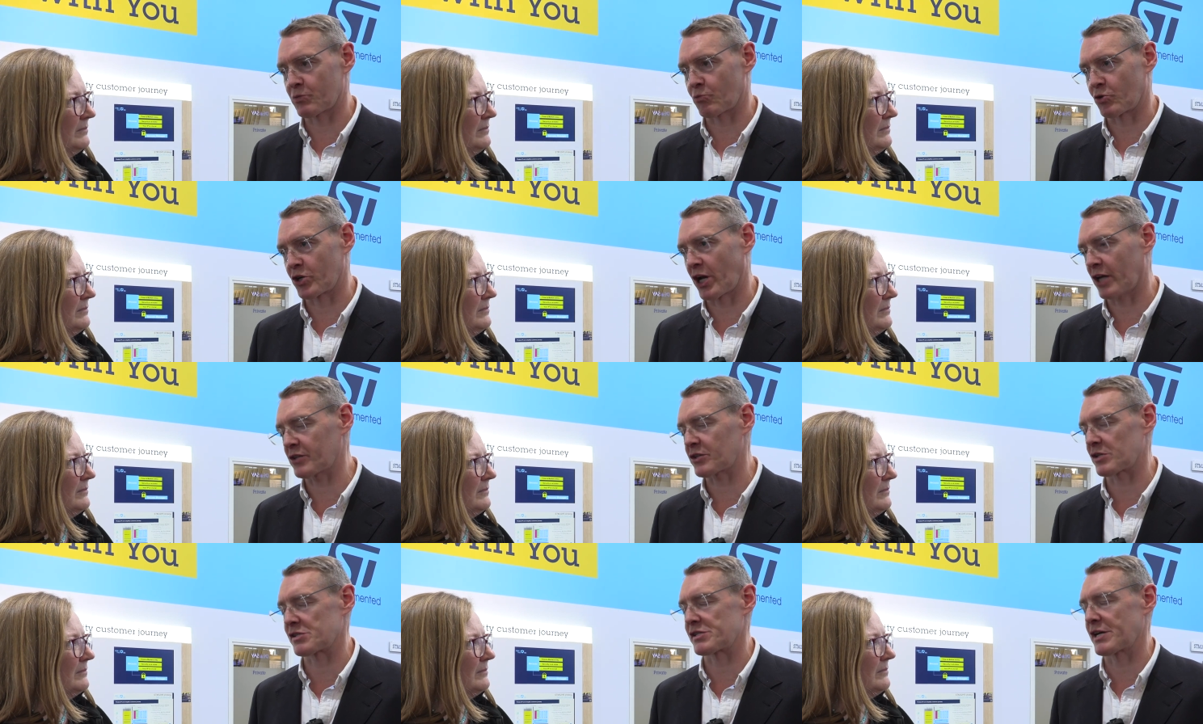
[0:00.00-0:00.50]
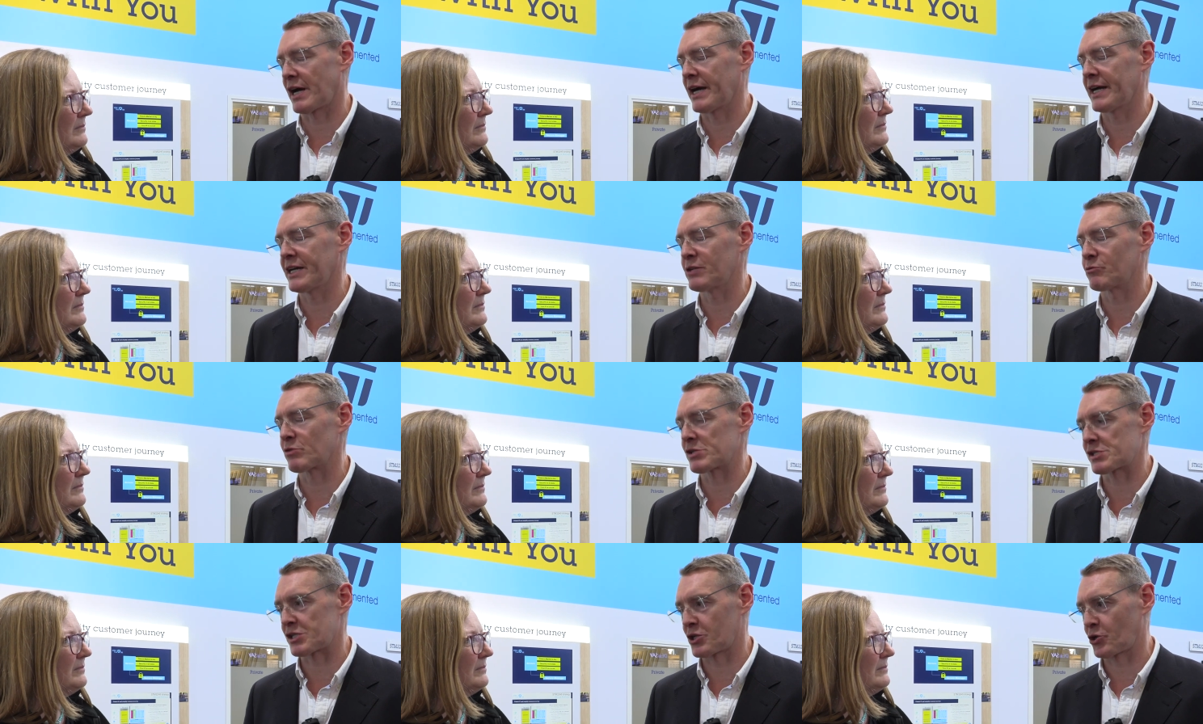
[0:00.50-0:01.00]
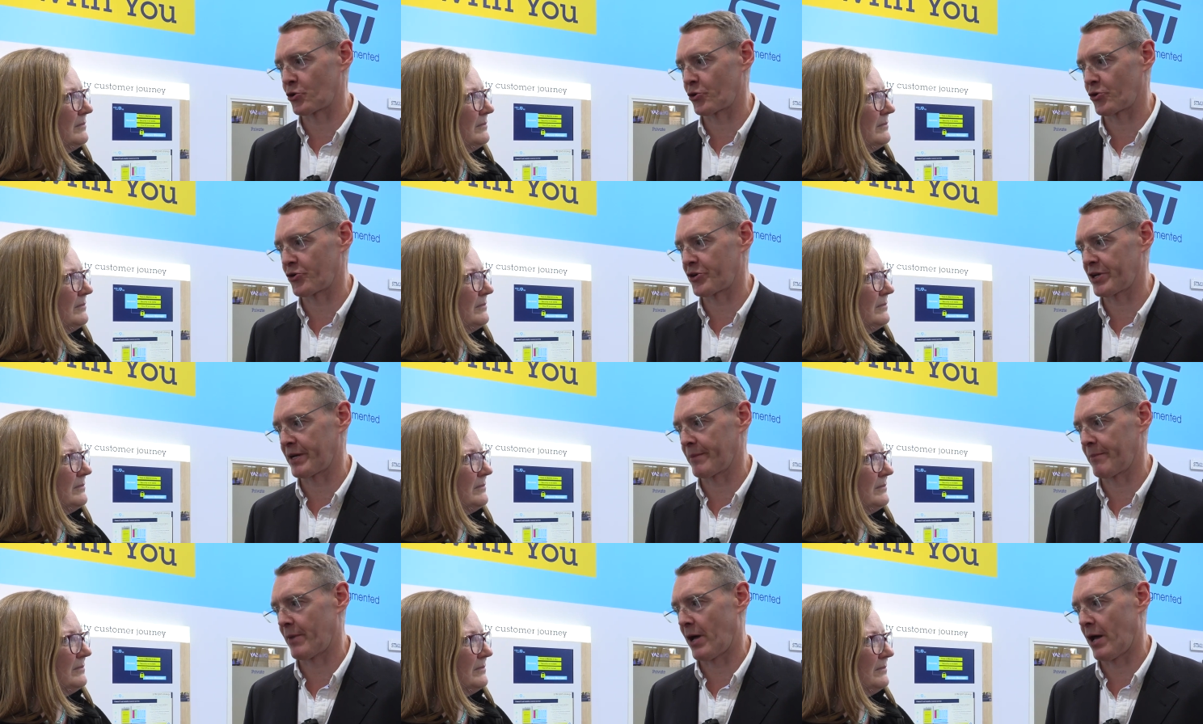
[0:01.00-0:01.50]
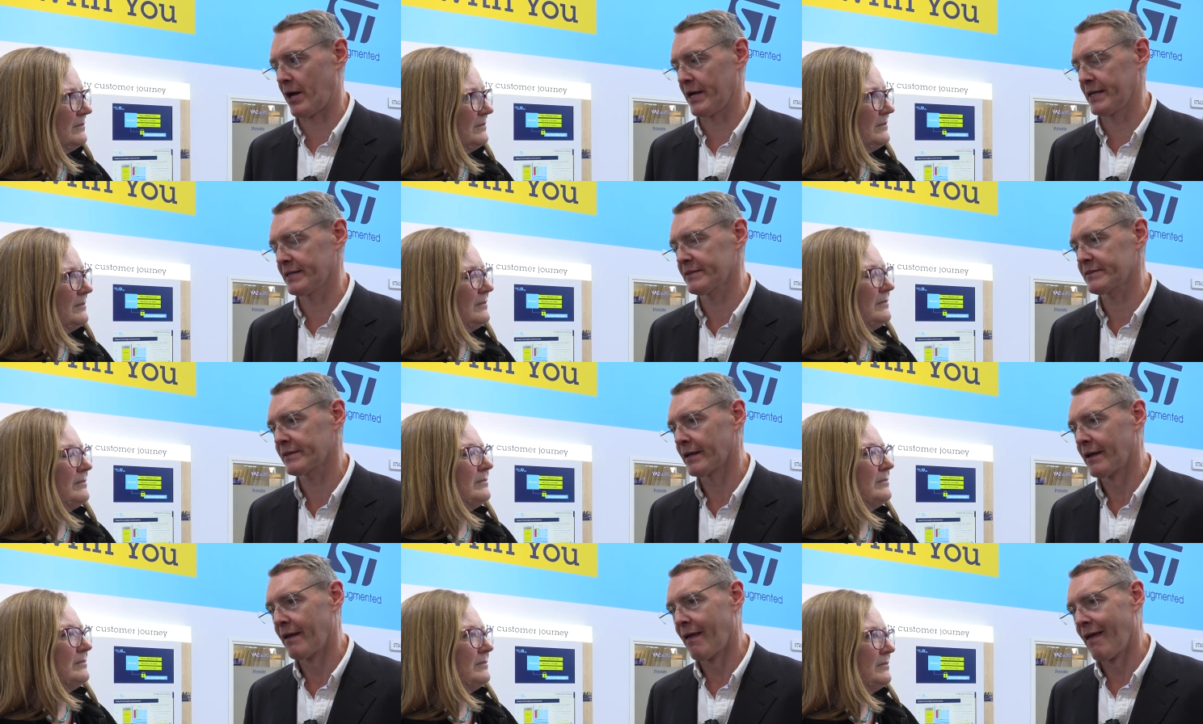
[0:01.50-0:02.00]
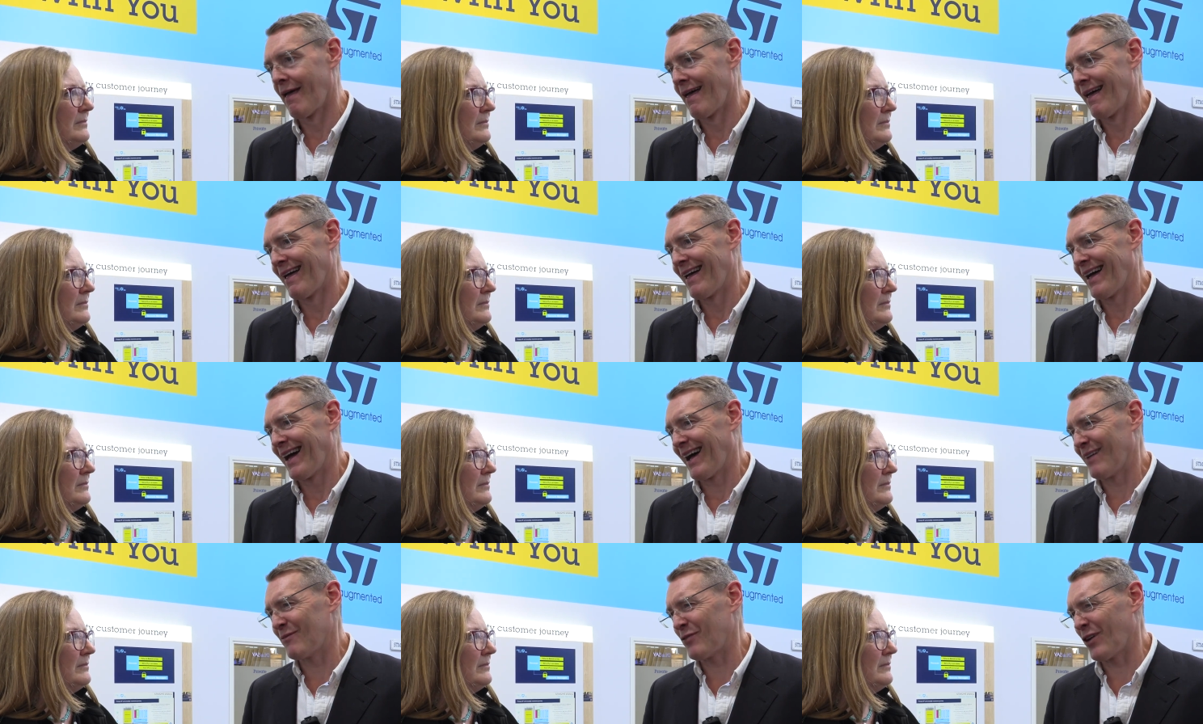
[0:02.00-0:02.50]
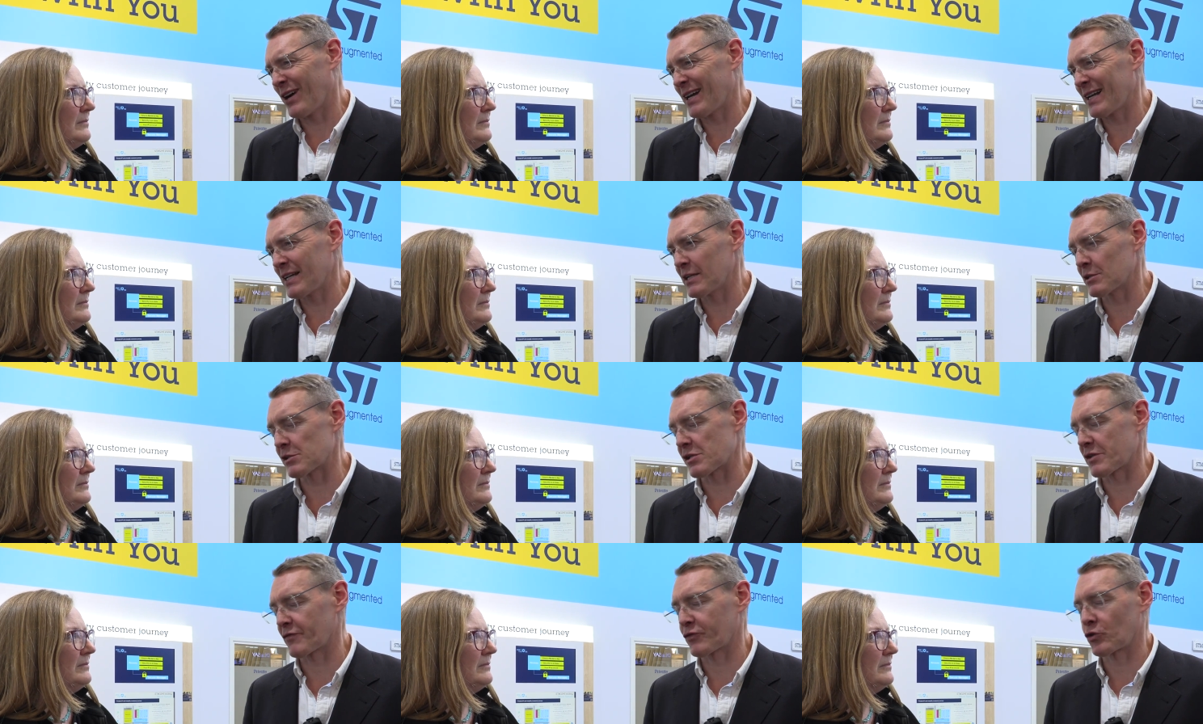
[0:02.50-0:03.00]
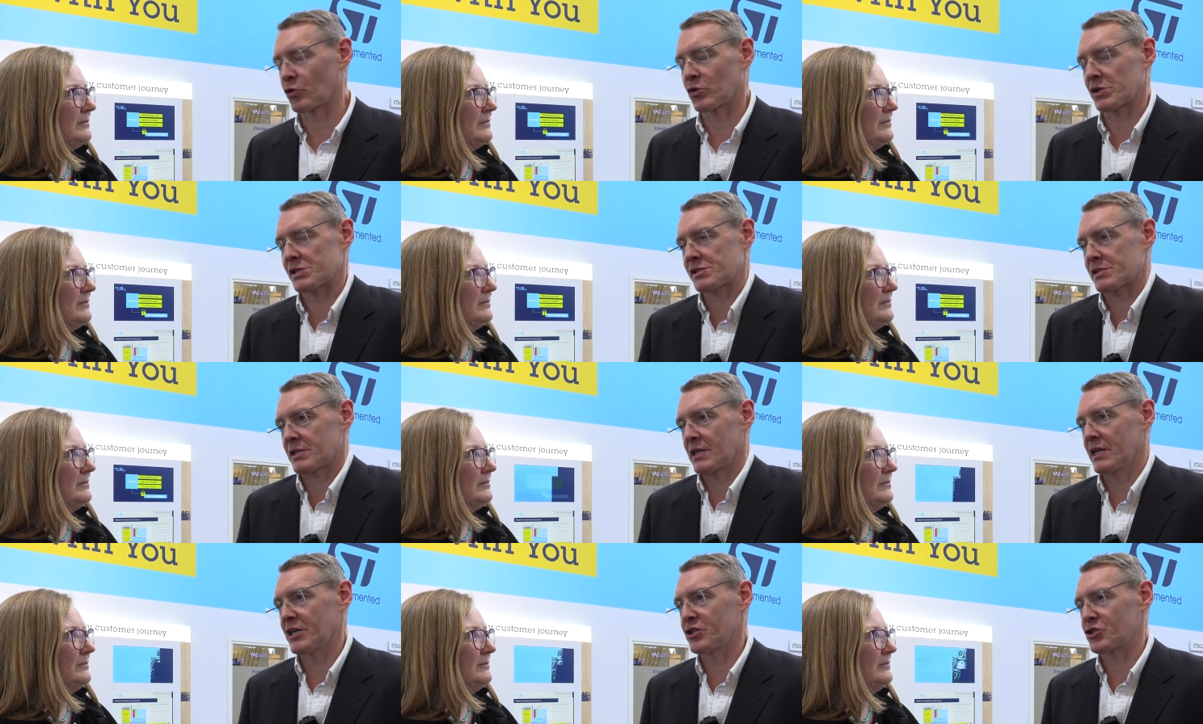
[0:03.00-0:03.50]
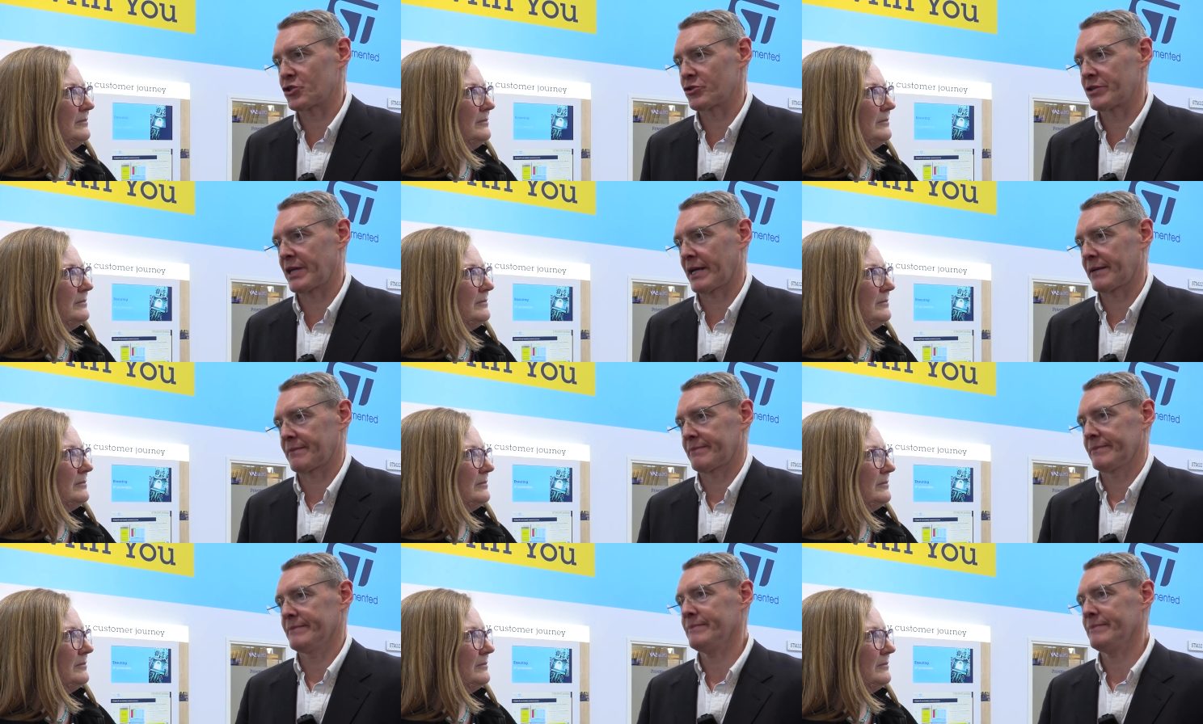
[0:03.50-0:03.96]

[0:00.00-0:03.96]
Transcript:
Speaker 1: were not designed with security in mind. And finally, there's of course the issue that